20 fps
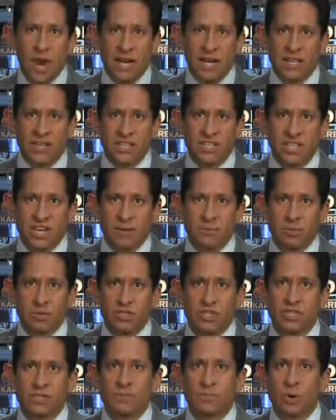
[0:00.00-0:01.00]
Whiting, the
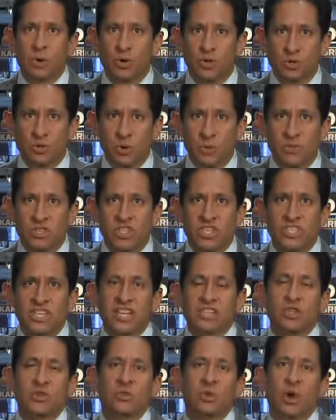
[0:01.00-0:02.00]
chamber's spokeswoman. She
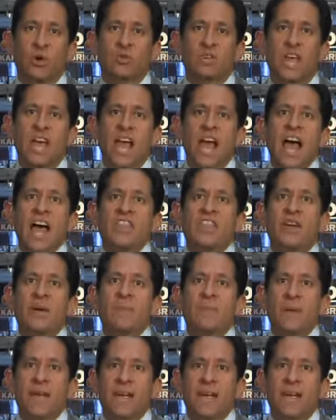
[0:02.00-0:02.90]
says, quote, the